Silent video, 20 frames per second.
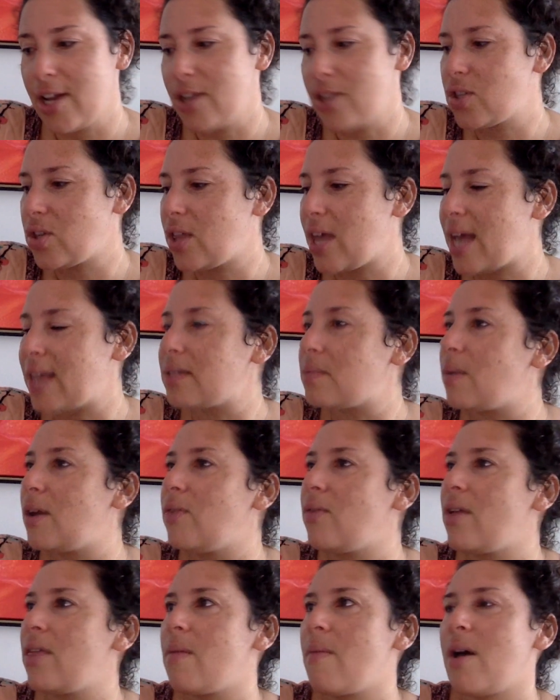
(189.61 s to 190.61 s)
So that's my
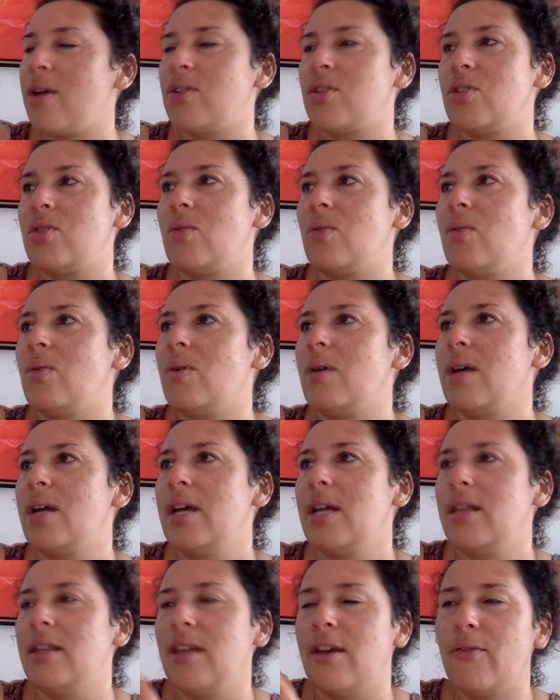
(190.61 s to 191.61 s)
rhythm. I'll do
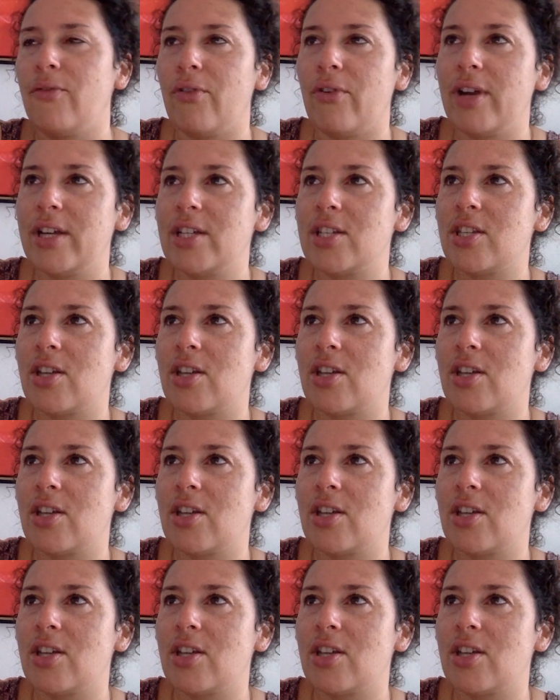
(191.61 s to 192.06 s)
the infrared